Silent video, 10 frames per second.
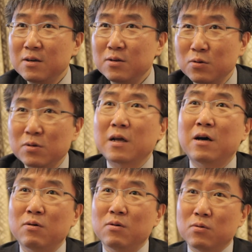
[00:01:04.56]
So
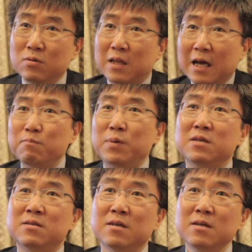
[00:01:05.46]
on that
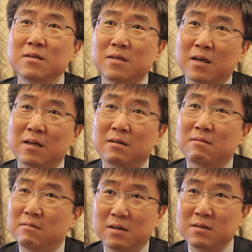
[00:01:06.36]
basis,
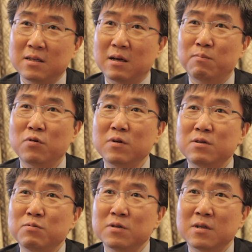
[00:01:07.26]
this
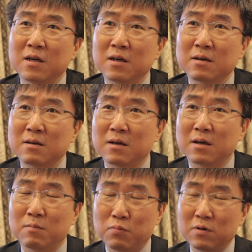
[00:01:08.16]
policy was
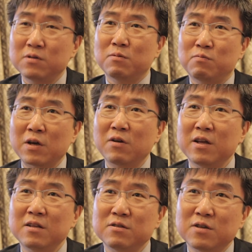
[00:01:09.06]
policy of
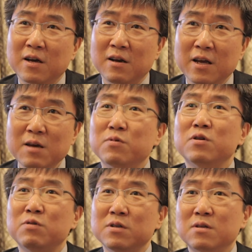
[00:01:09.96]
regulating child labor
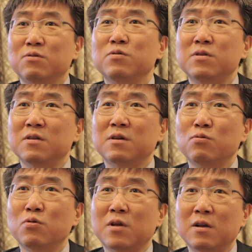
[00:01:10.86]
was considered
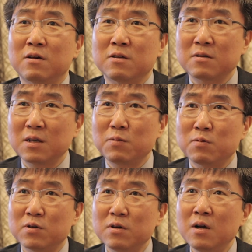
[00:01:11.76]
totally
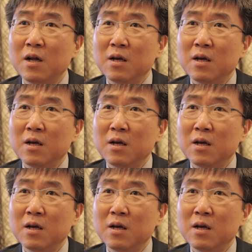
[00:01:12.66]
unacceptable.